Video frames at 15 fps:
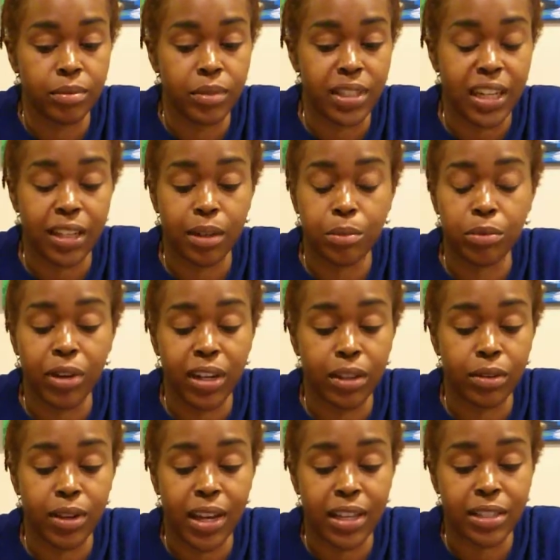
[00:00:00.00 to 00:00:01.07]
Taking a break.
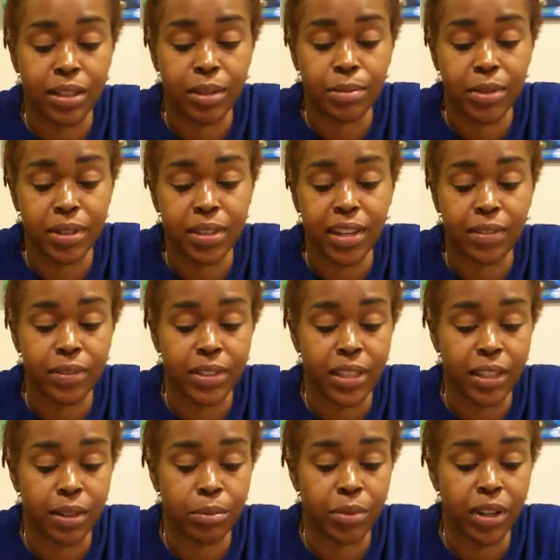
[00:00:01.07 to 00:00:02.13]
You guys could be definitely
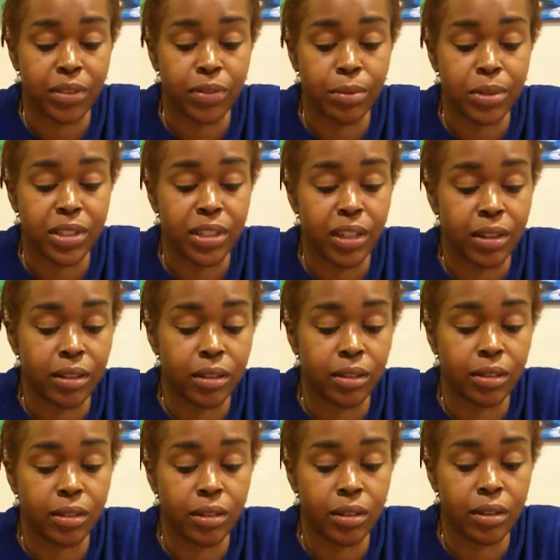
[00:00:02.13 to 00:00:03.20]
taking a break from each other.
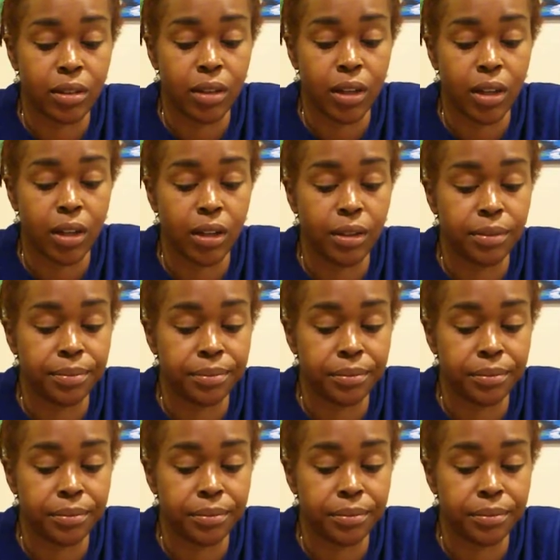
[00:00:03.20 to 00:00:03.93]
A